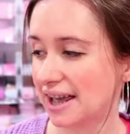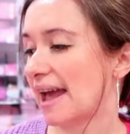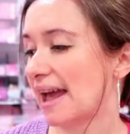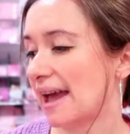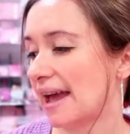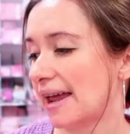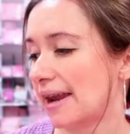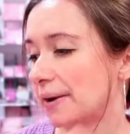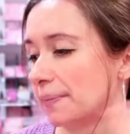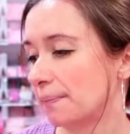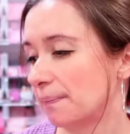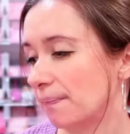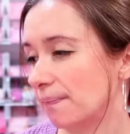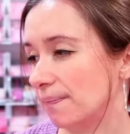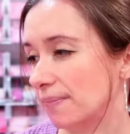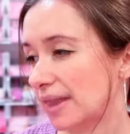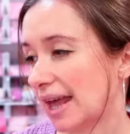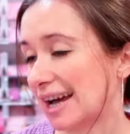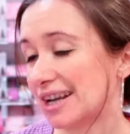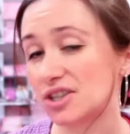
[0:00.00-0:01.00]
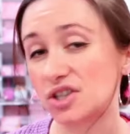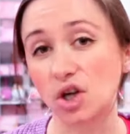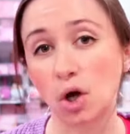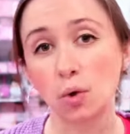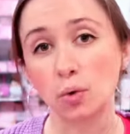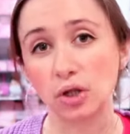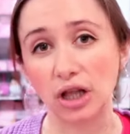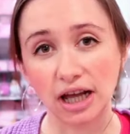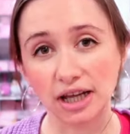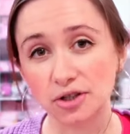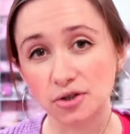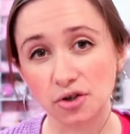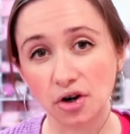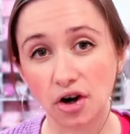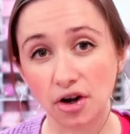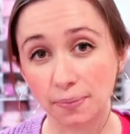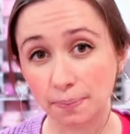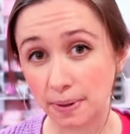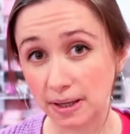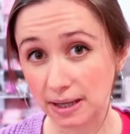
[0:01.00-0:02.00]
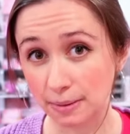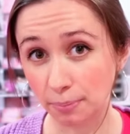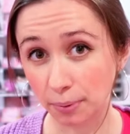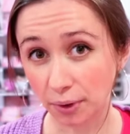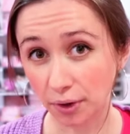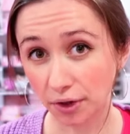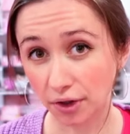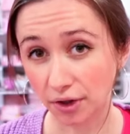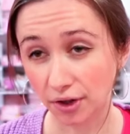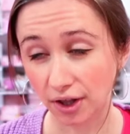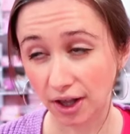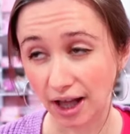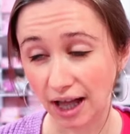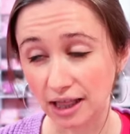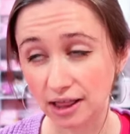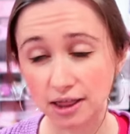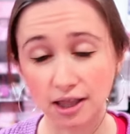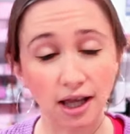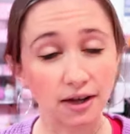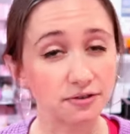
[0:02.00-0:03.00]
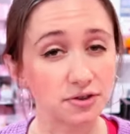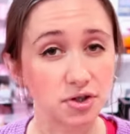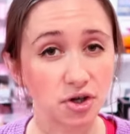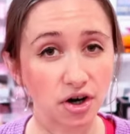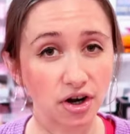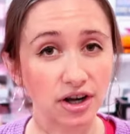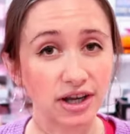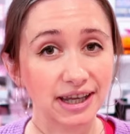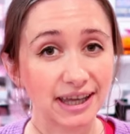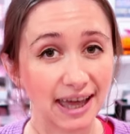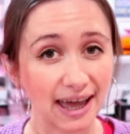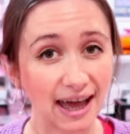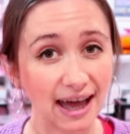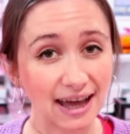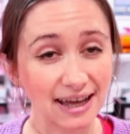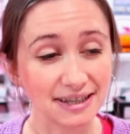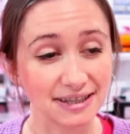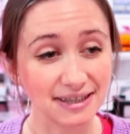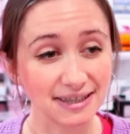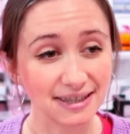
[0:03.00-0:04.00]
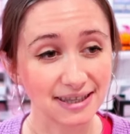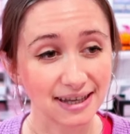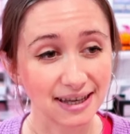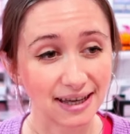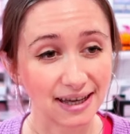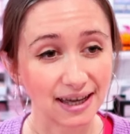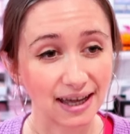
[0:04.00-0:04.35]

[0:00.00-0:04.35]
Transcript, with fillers: And I don't like drawing people. I love drawing cats.